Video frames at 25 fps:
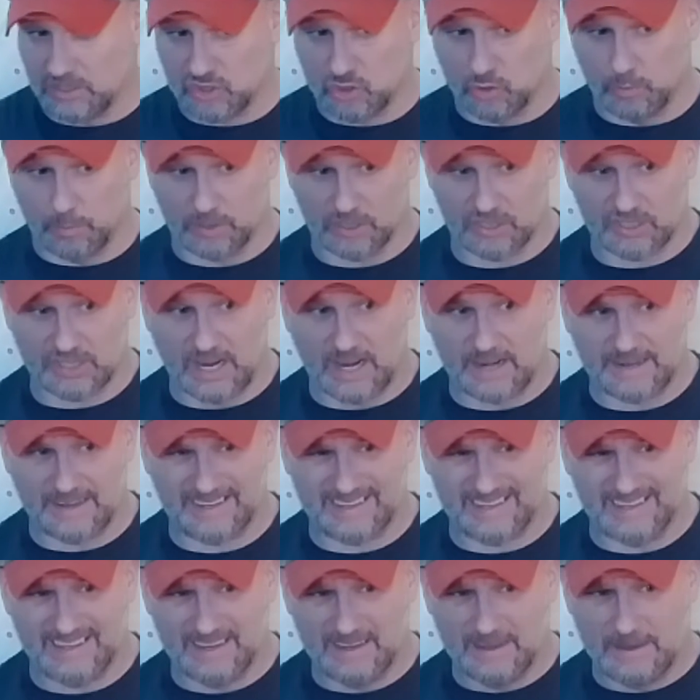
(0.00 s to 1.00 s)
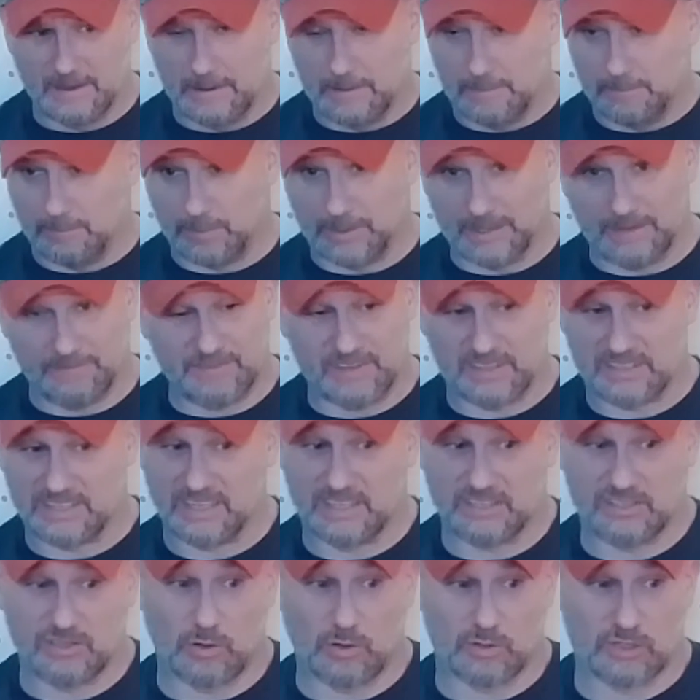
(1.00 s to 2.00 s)
supersonic, but if this
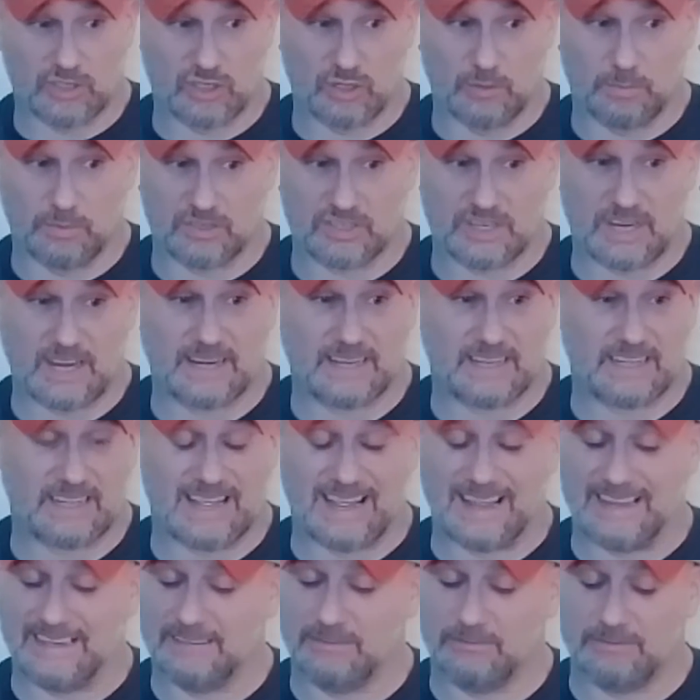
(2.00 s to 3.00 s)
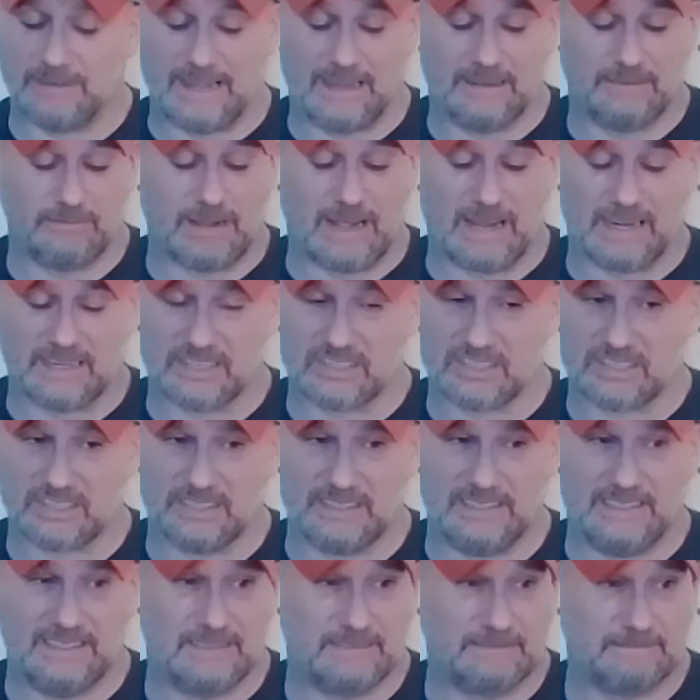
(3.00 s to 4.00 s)
thing goes supersonic, I
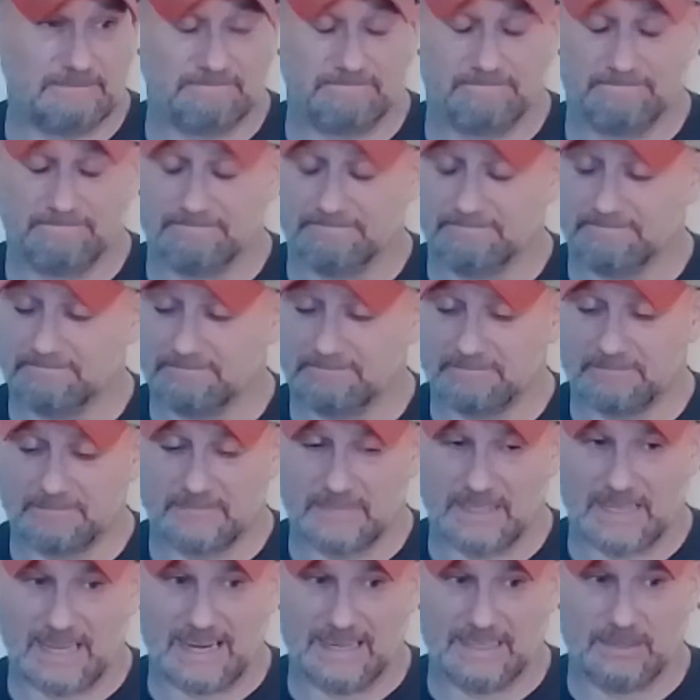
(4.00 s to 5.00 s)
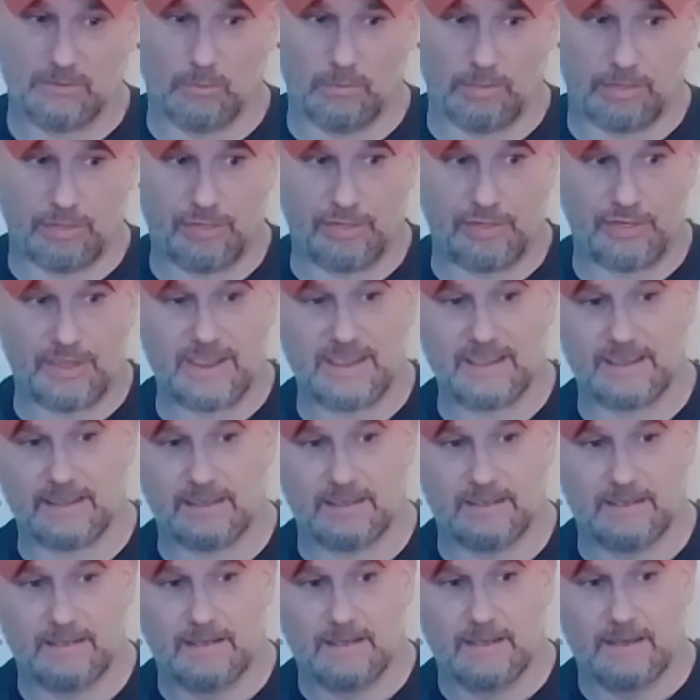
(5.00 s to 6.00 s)
honestly don't think
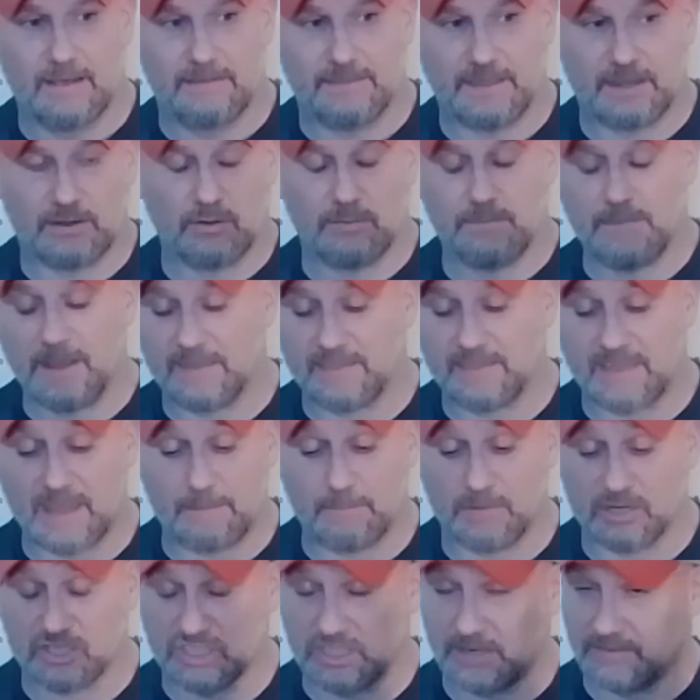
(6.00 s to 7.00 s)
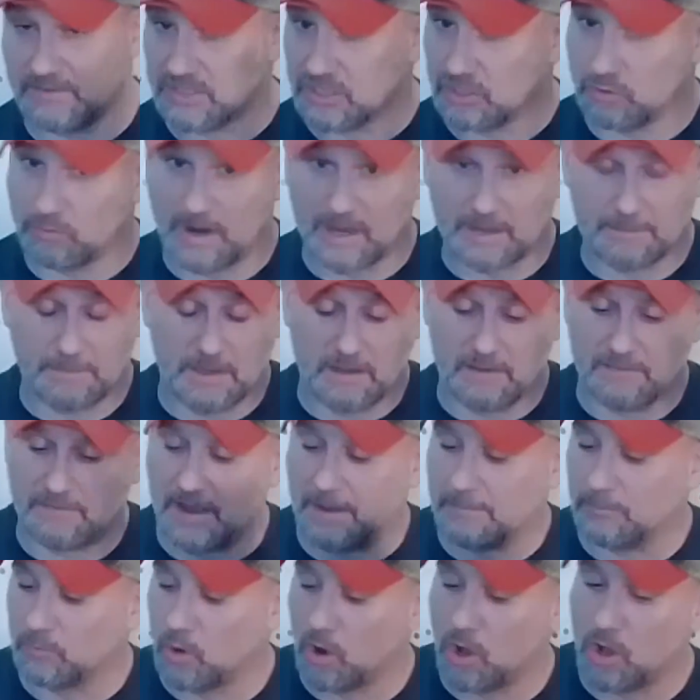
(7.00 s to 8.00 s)
that it would make that much difference. Correct me if
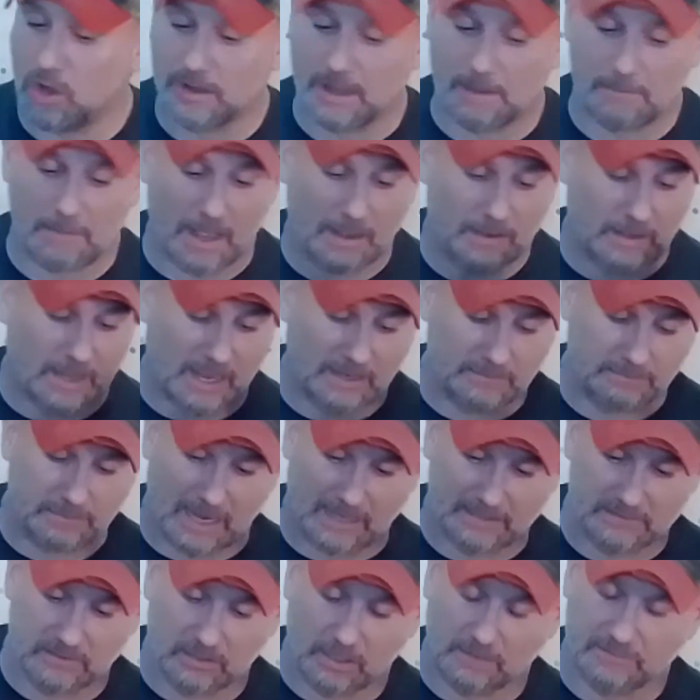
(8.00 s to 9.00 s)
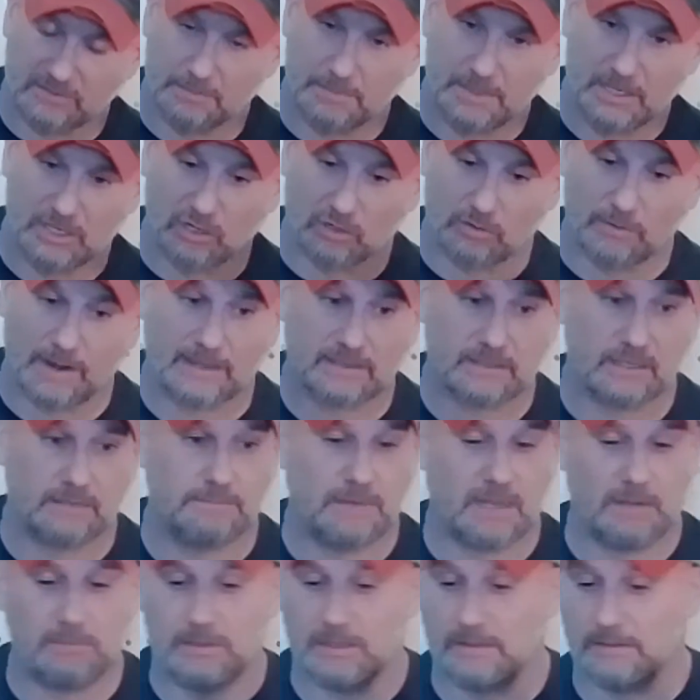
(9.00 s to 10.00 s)
I'm wrong. I'd love to be corrected.
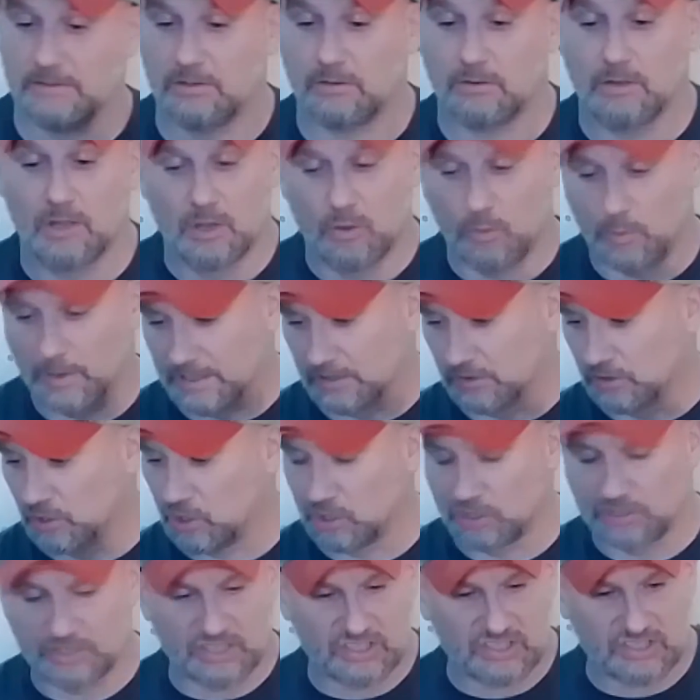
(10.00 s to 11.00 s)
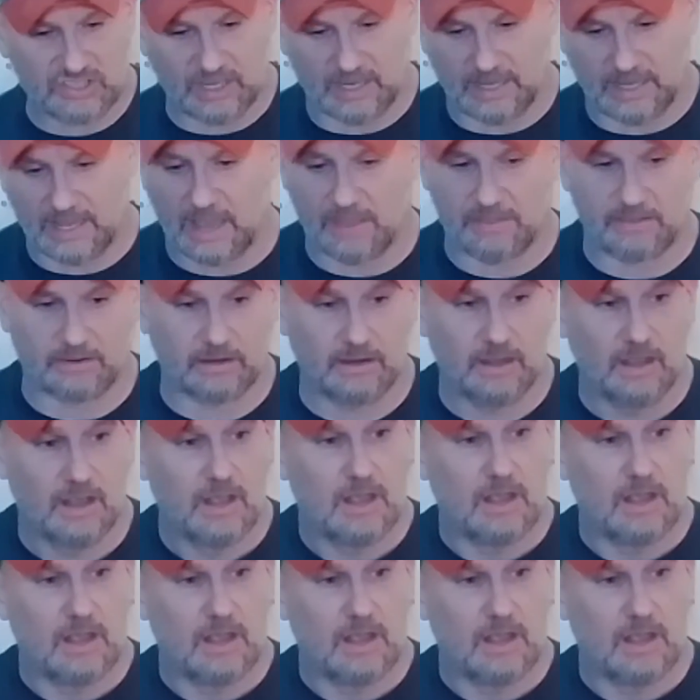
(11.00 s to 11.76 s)
Maybe, you know, we can learn this together.